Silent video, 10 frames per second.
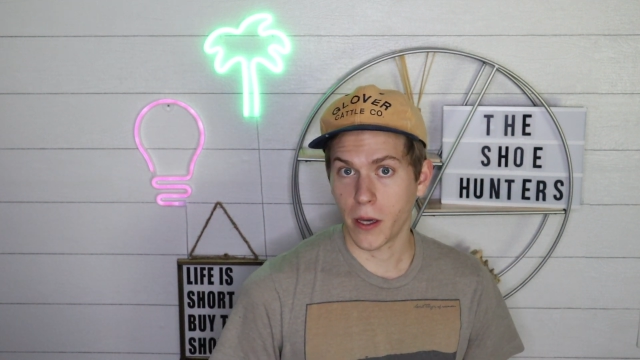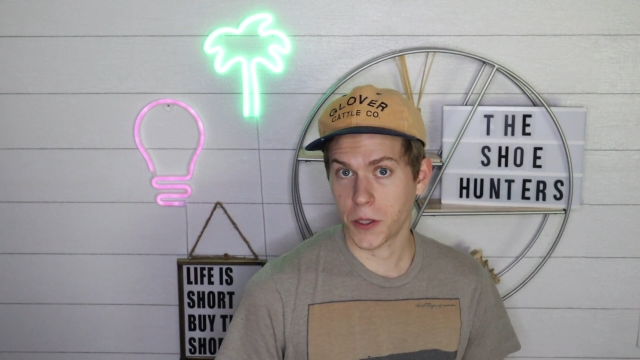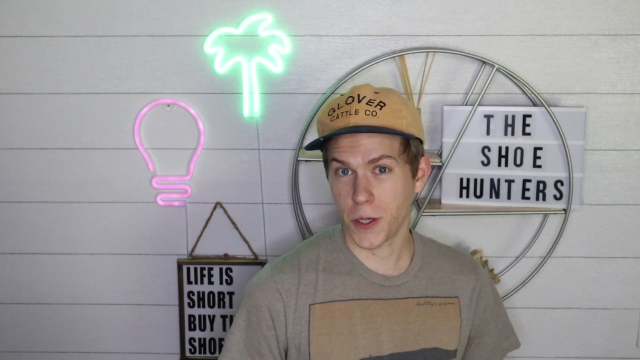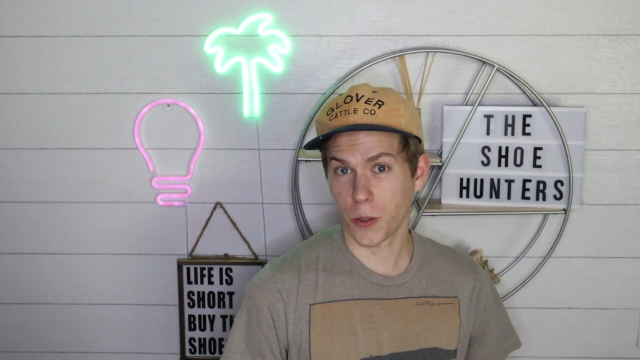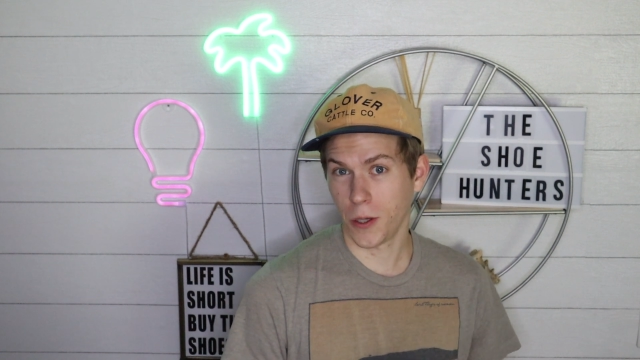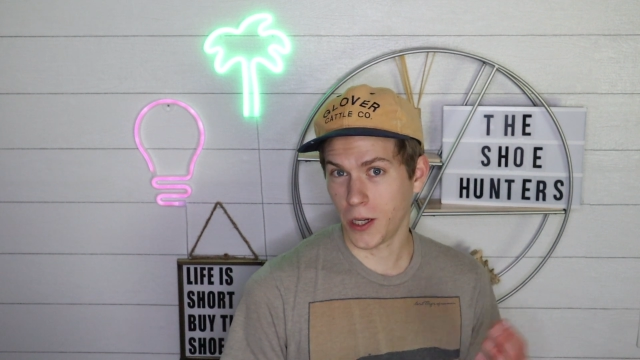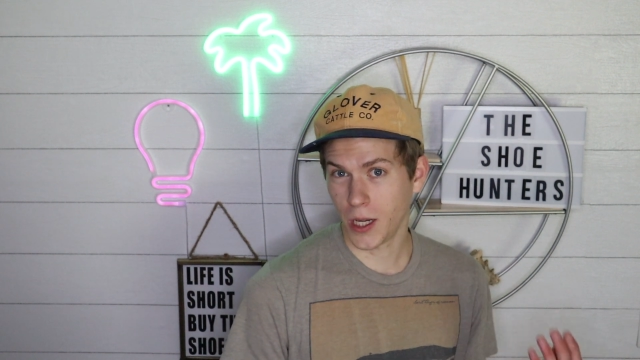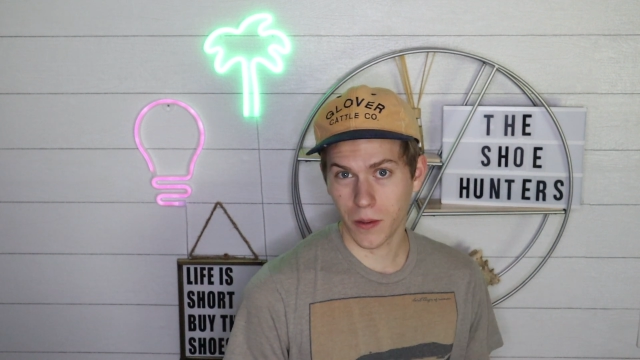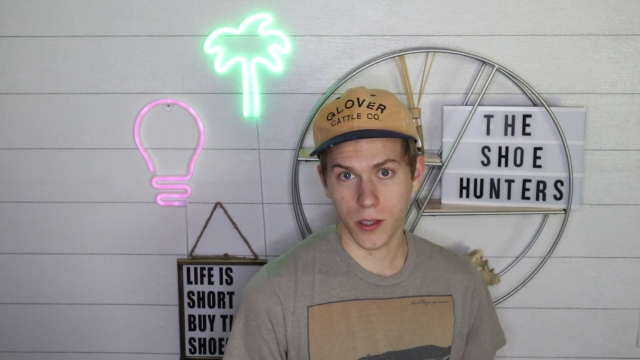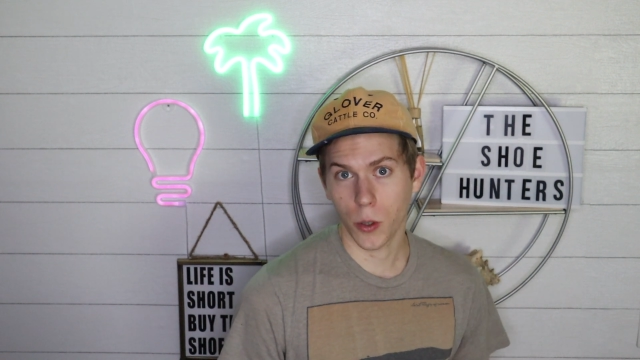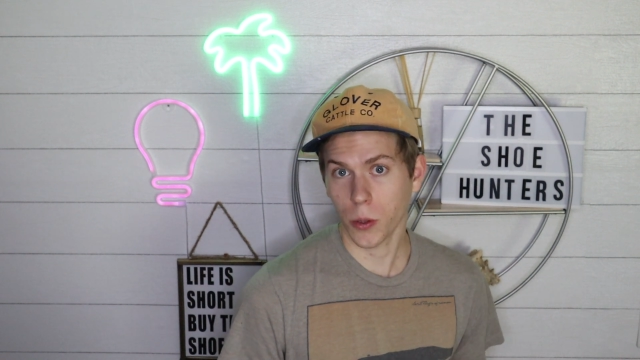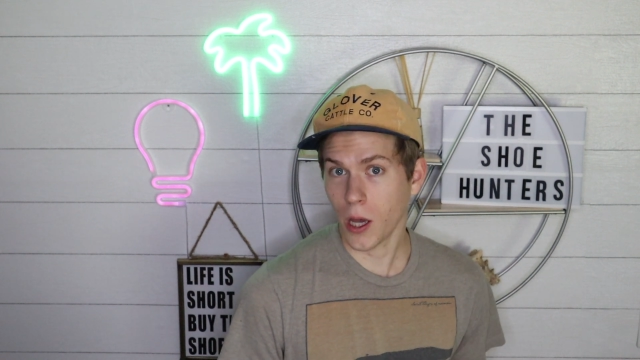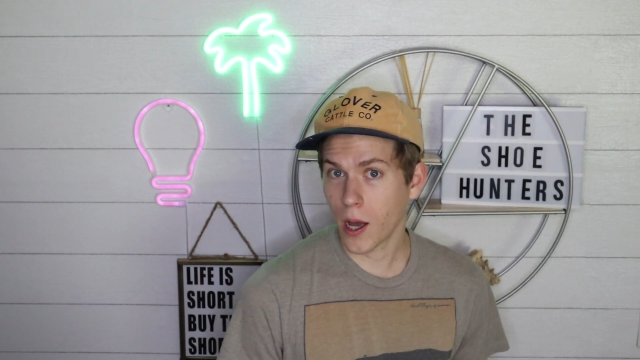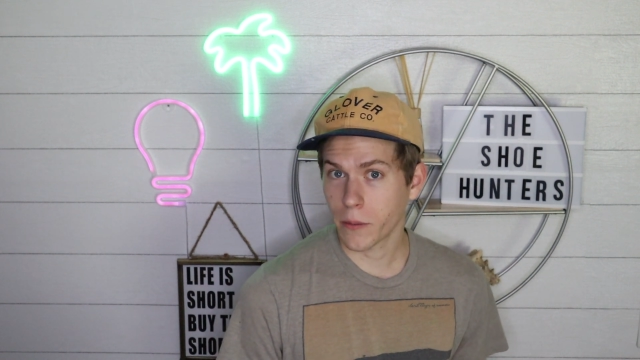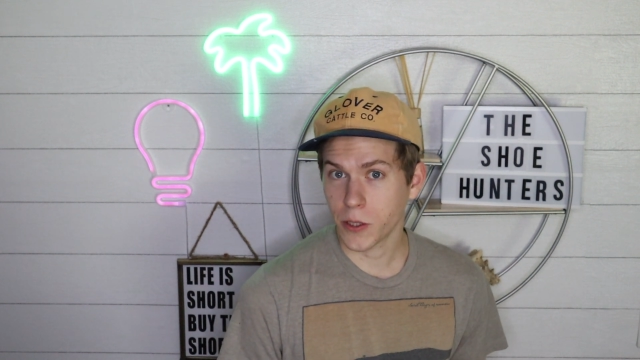Make sure you're looking at the sold
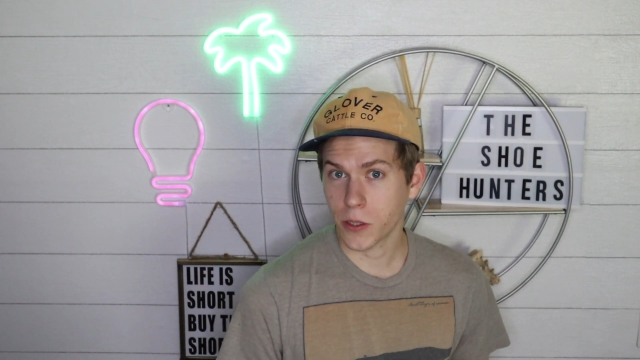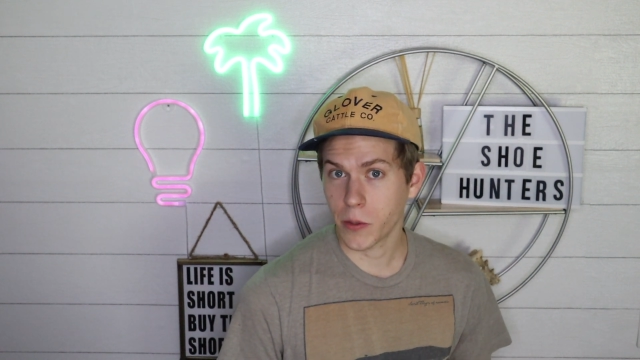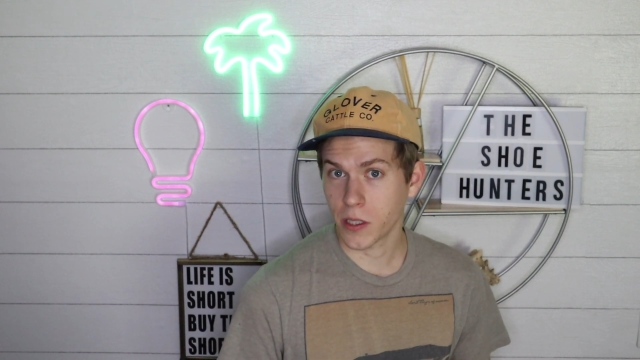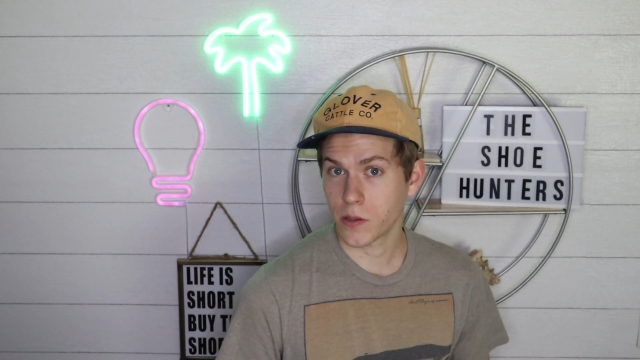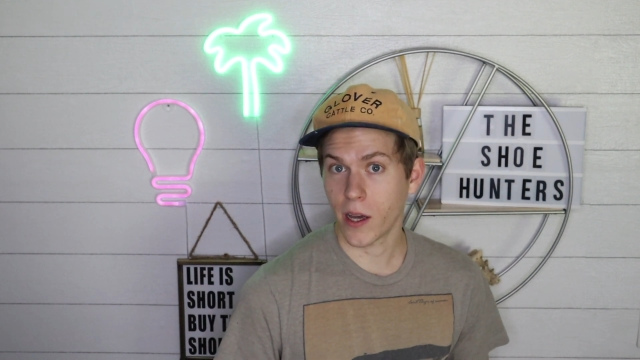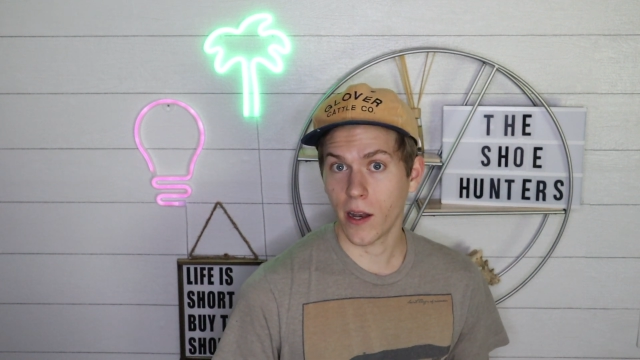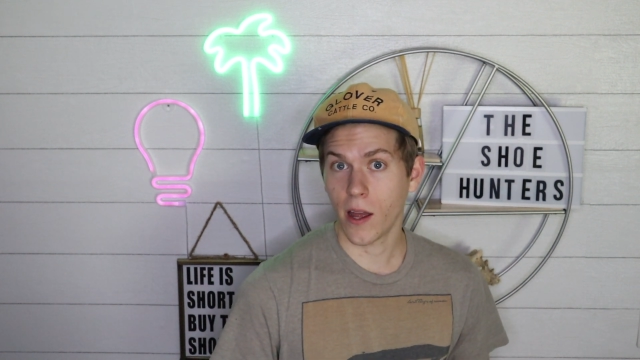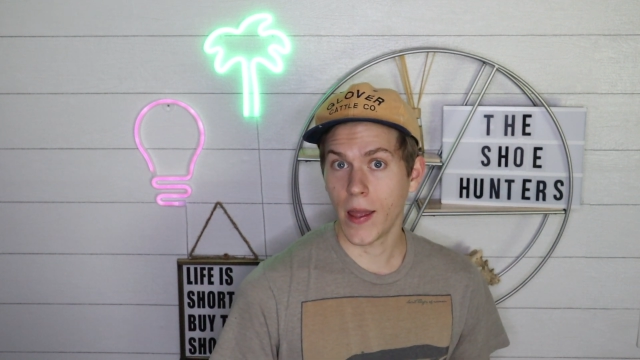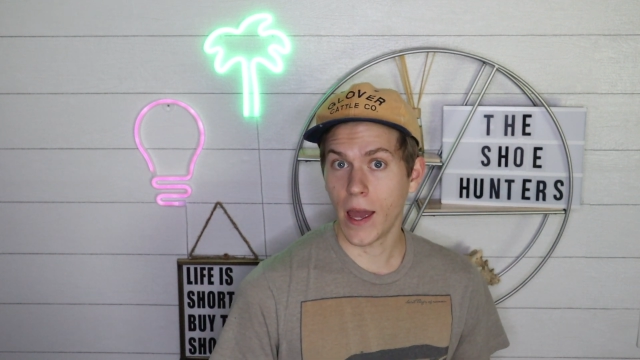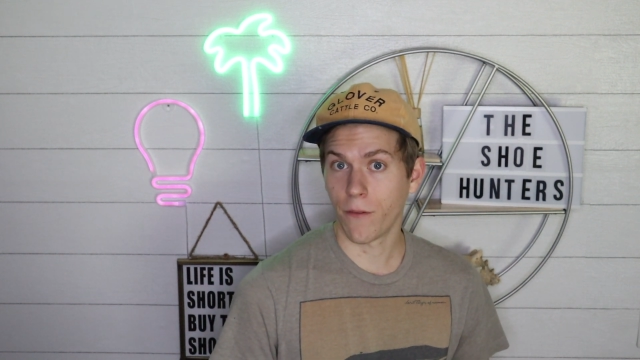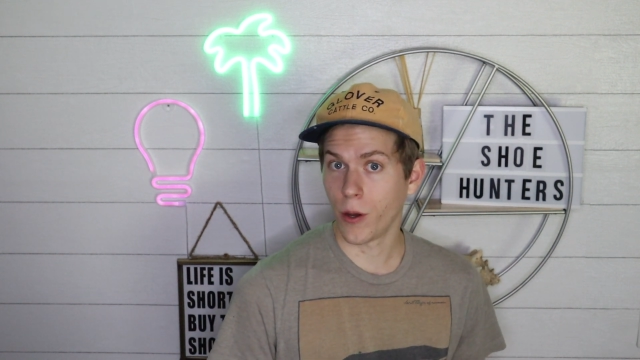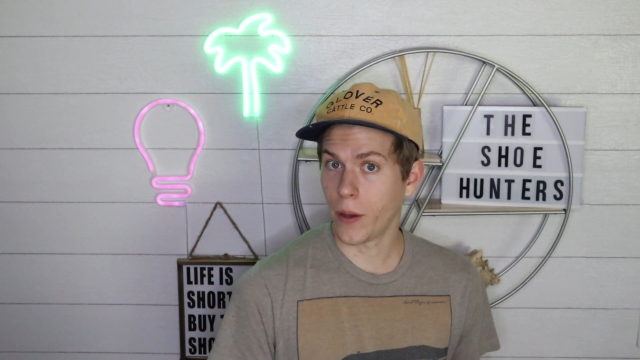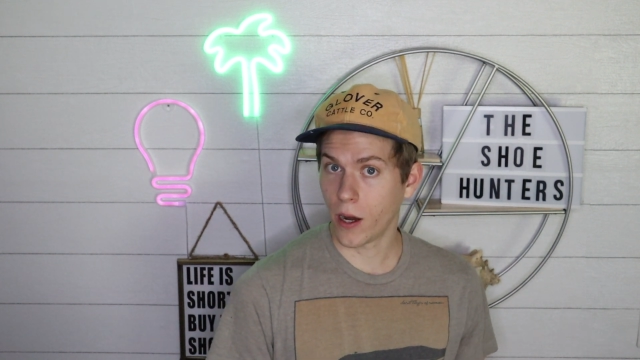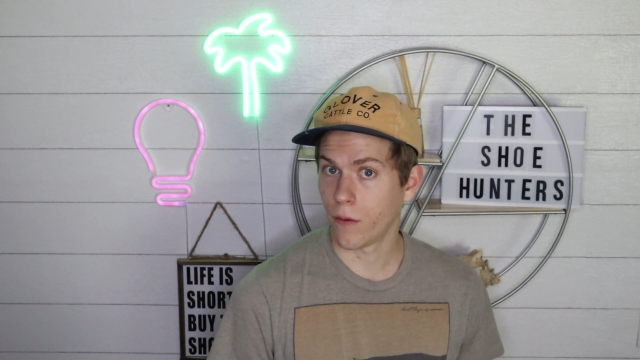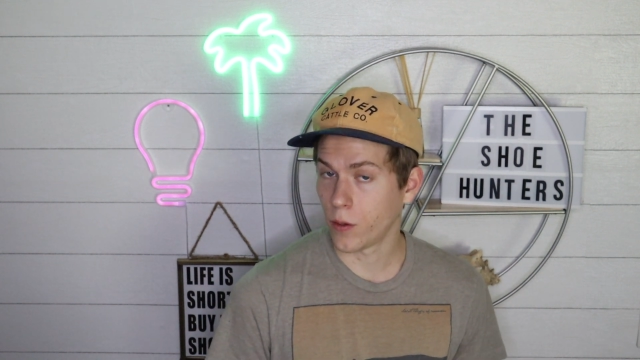comps, just because not every
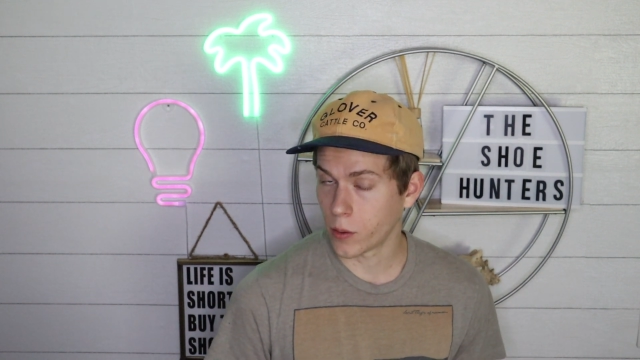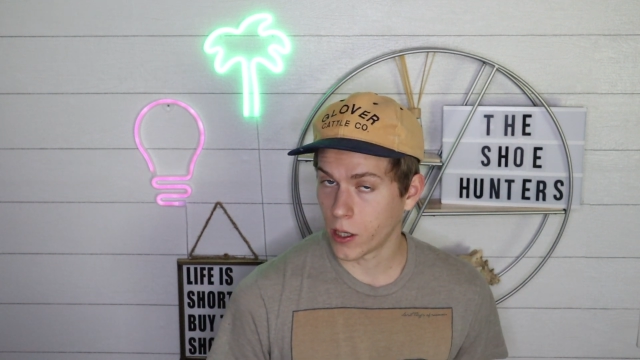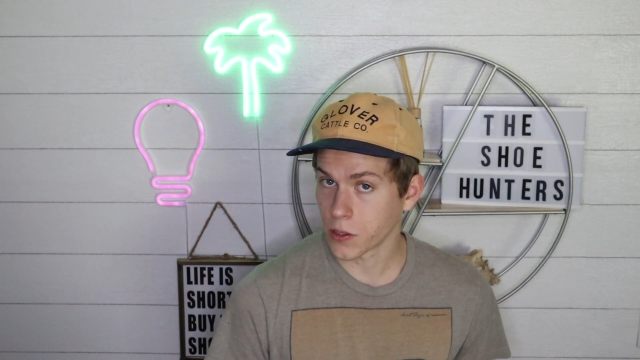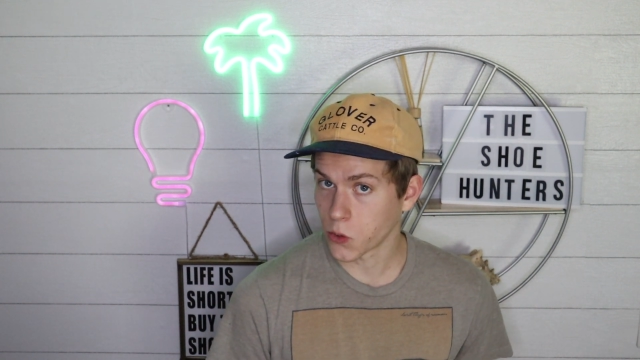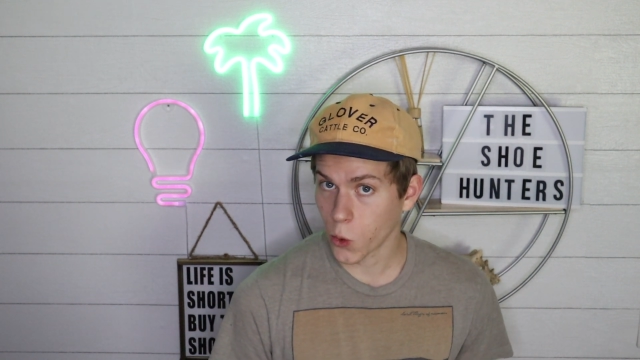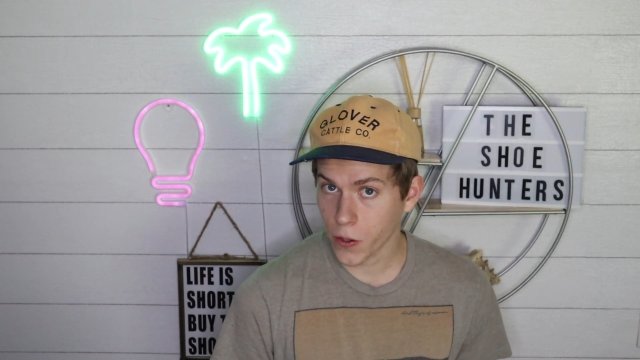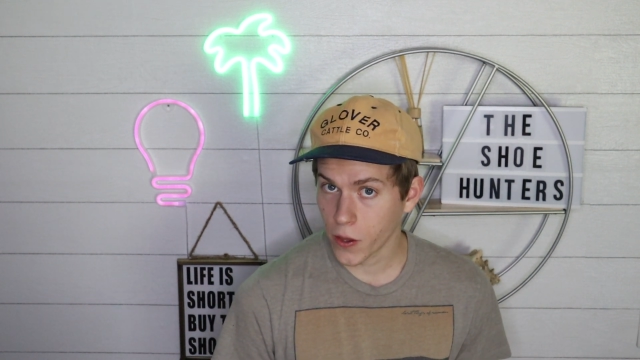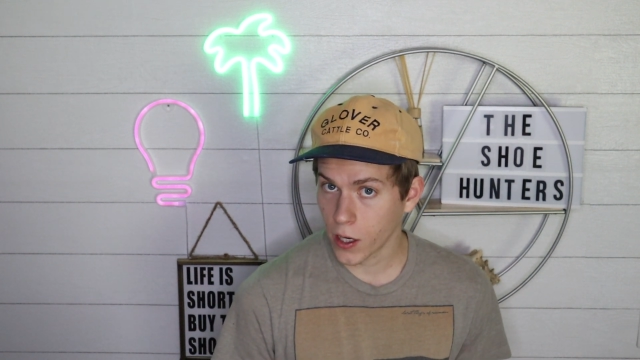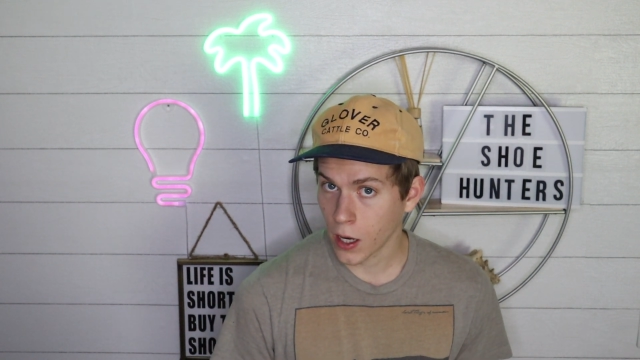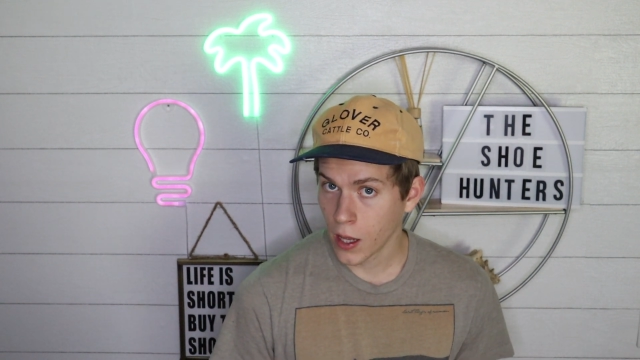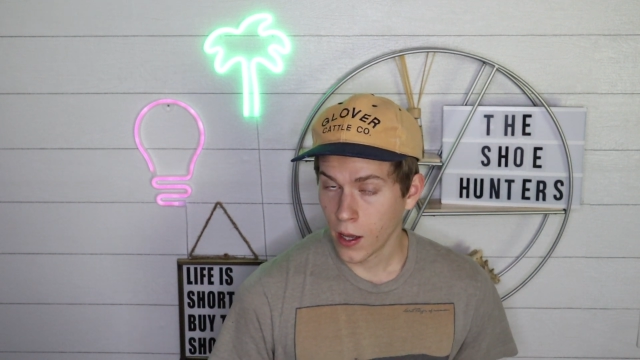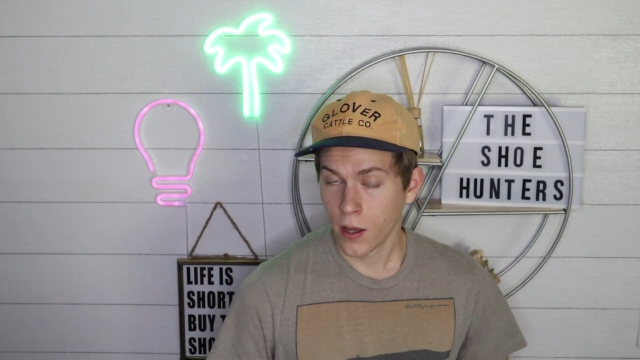pair of LeBrons is worth it.